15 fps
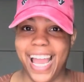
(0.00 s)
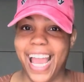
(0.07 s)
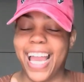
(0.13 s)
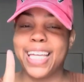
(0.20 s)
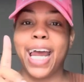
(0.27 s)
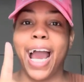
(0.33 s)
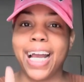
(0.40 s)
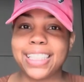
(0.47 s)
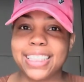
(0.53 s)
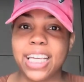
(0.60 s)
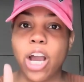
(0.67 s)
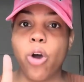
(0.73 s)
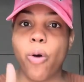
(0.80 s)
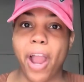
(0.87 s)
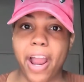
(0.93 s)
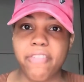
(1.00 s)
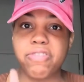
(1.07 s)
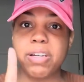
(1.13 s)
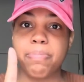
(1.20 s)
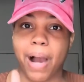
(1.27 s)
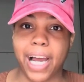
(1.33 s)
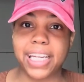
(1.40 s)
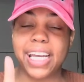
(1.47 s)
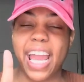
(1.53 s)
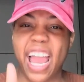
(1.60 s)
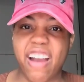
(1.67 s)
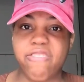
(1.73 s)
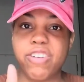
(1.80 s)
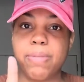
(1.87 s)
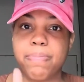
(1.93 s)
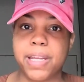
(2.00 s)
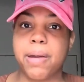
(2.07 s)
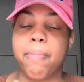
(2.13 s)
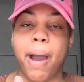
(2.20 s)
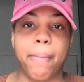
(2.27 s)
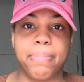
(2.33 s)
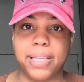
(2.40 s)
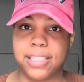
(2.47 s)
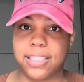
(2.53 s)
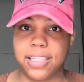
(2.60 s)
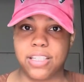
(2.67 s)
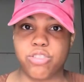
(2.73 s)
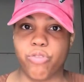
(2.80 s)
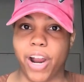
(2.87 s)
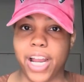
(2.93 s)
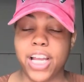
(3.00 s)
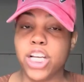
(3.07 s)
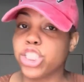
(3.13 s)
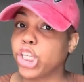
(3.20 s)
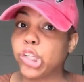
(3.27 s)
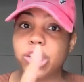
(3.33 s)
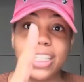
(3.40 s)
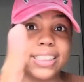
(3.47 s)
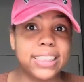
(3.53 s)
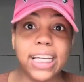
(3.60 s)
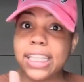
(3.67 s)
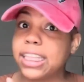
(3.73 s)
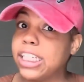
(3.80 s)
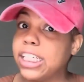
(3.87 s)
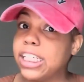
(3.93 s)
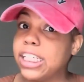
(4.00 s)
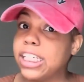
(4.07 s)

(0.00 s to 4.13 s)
and I tell everybody every bit of my business, right? So there's nothing.